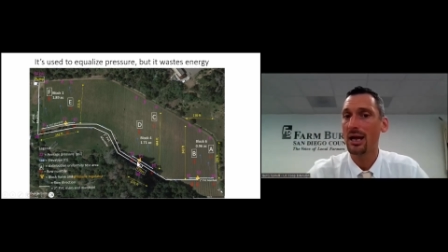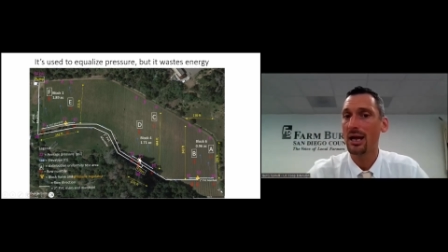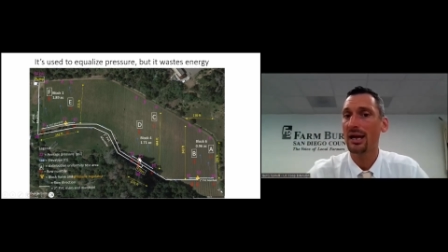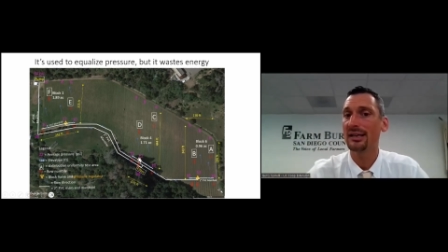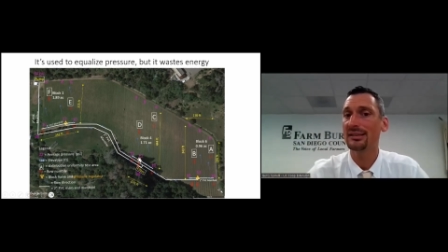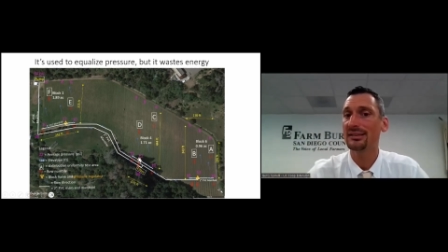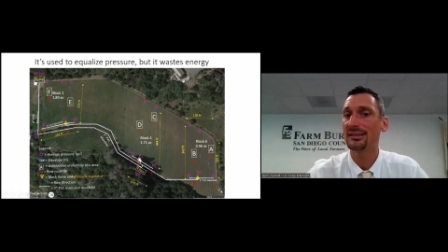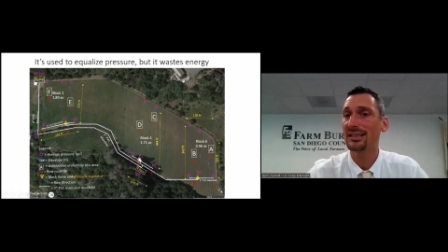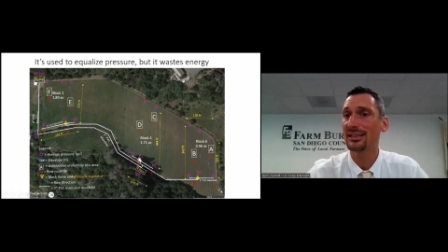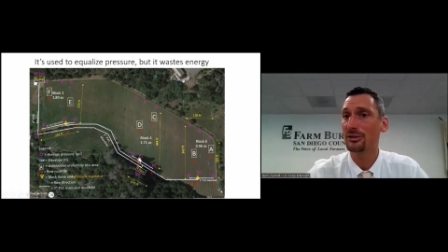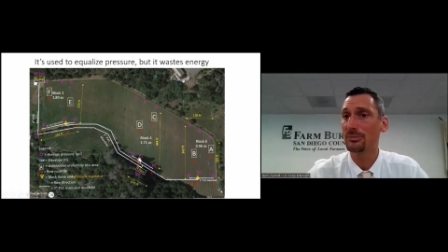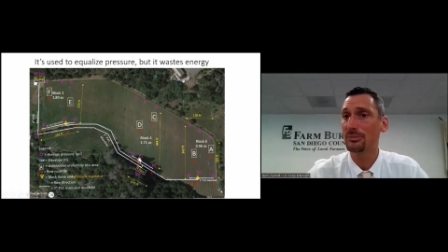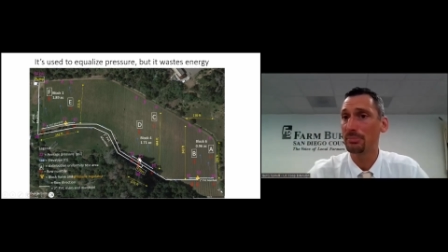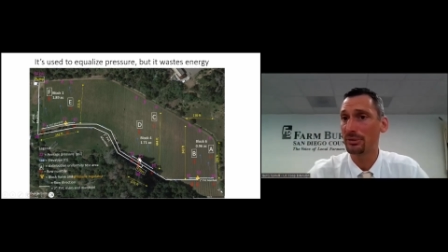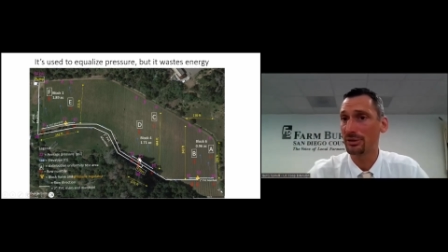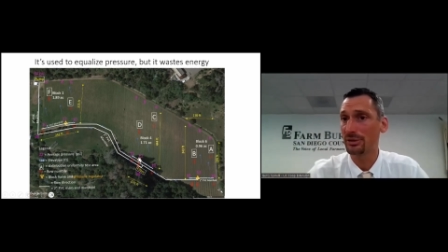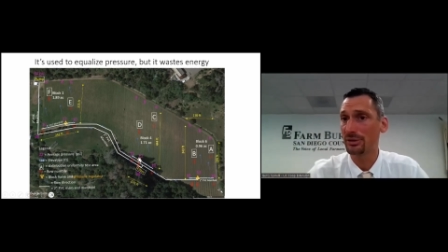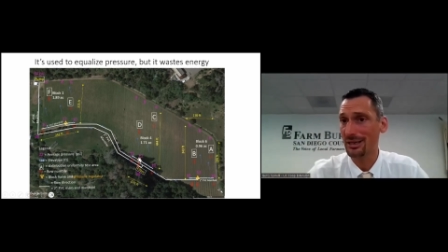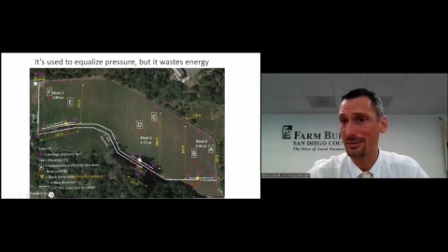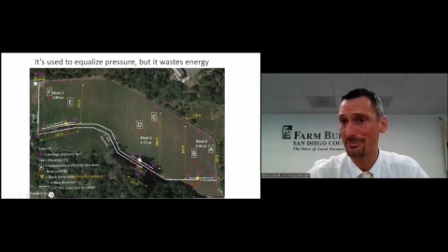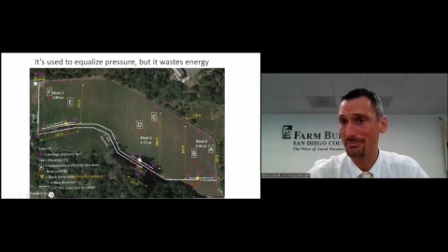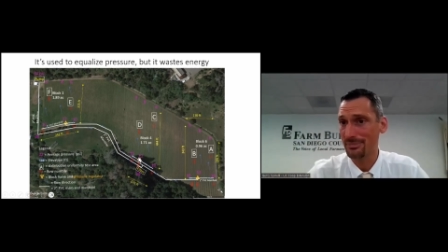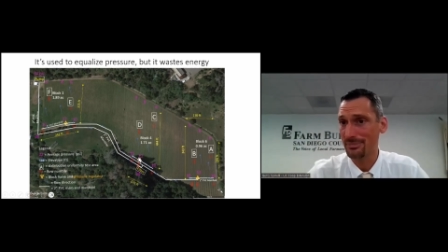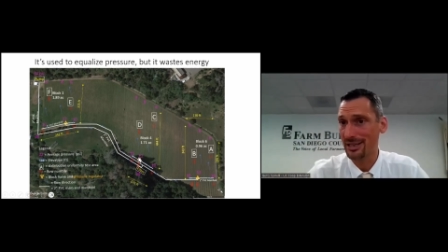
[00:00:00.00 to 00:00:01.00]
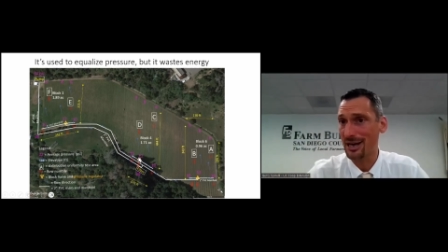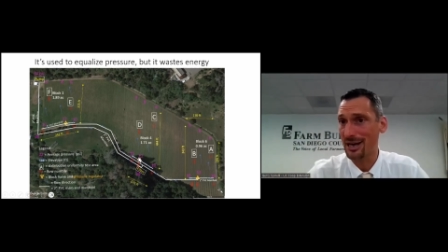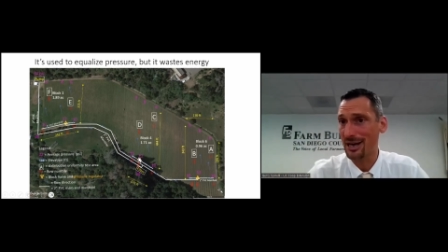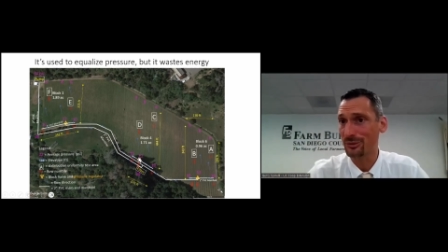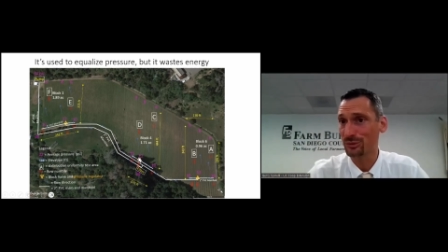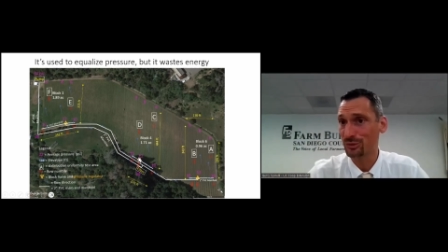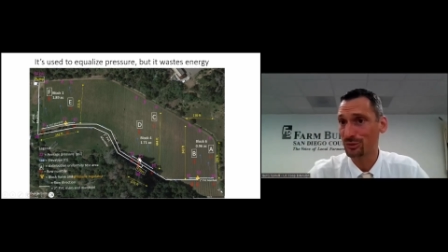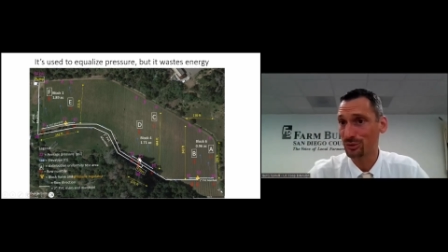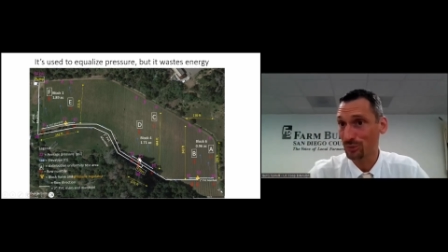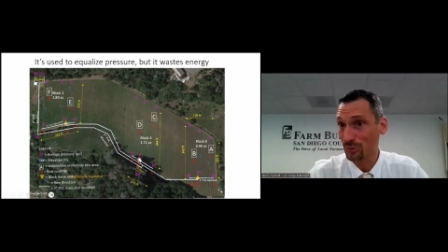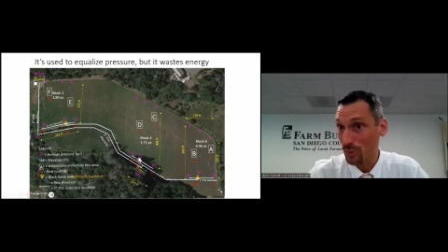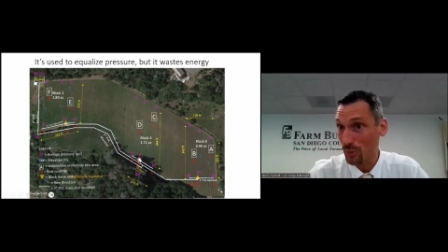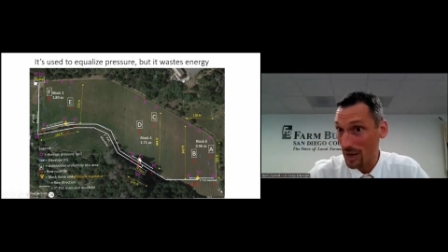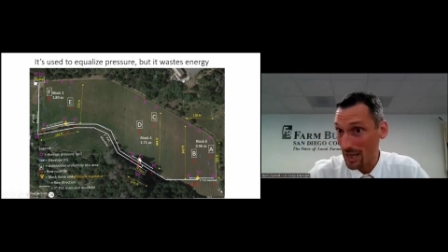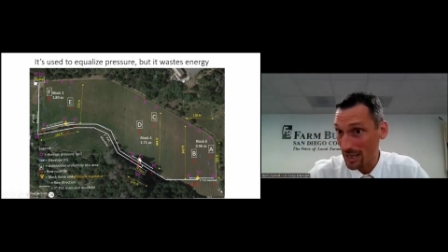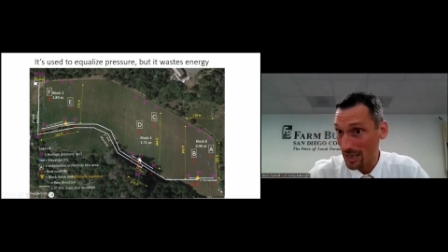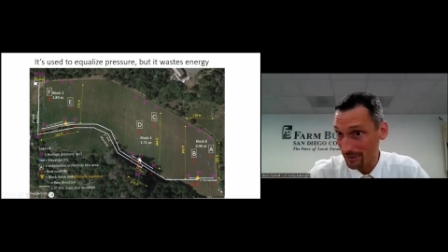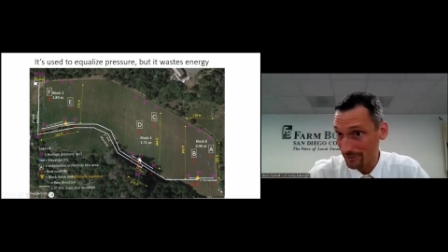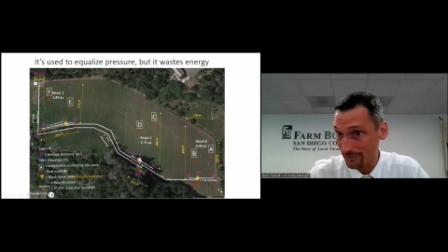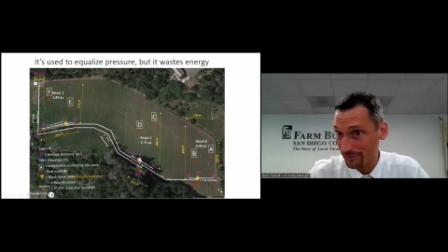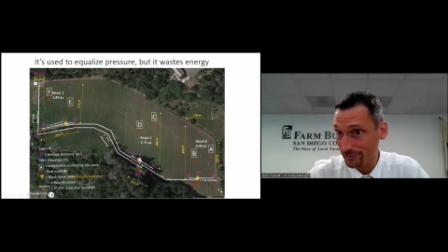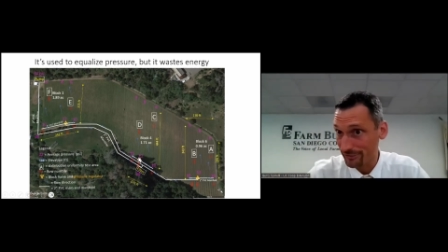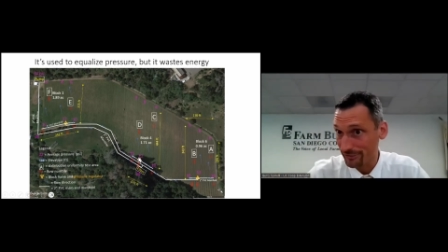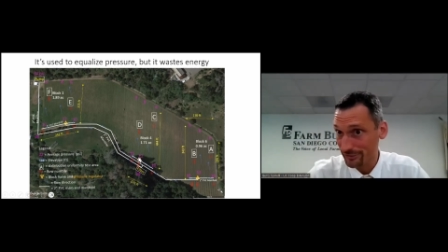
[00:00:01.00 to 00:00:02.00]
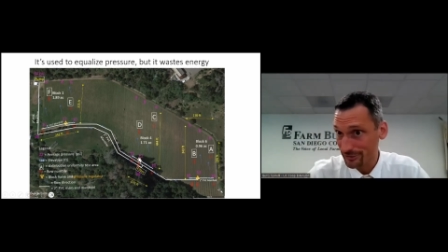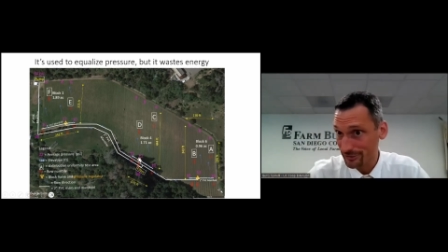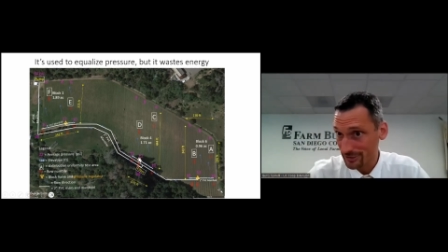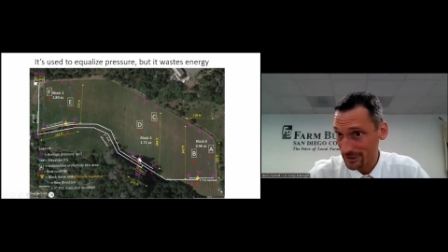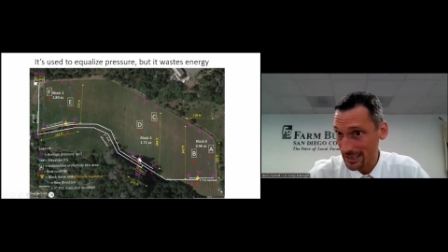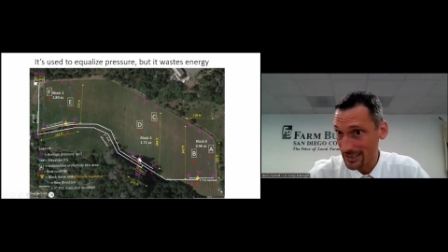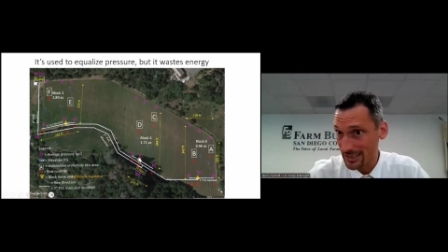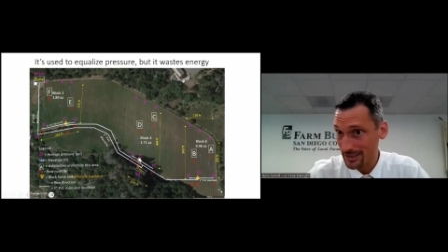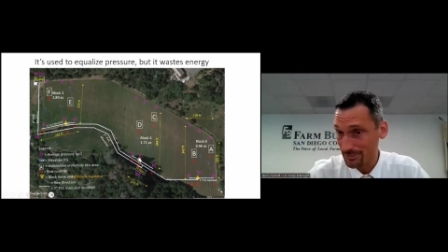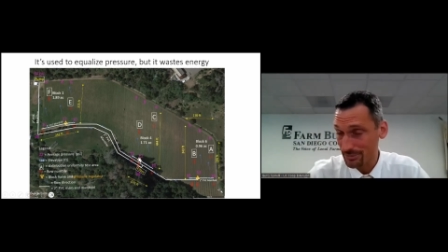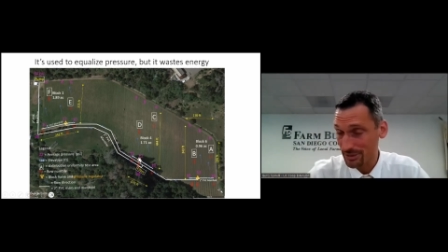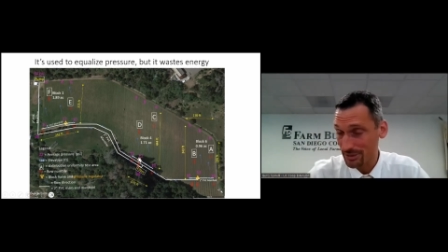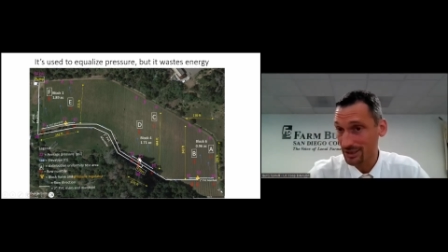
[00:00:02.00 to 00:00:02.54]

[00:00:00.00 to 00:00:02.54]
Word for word: and then you burn them down to 12, right?